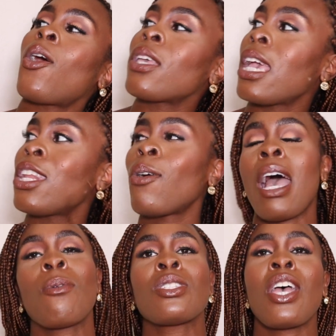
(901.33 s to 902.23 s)
oh yeah, no, I
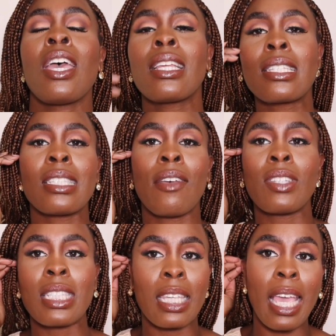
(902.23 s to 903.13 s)
was earning
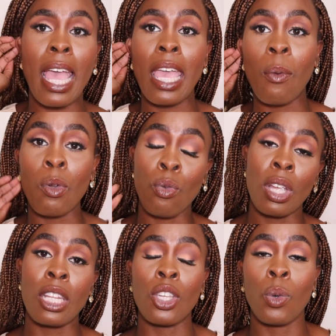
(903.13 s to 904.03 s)
70k when
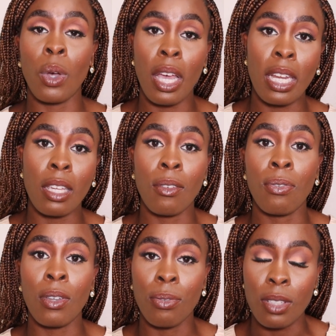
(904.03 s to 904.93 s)
really you were earning
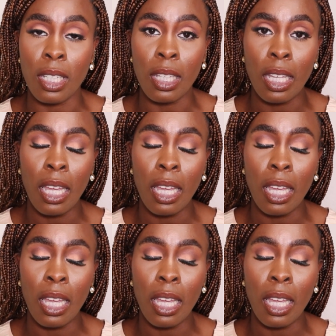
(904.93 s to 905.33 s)
50.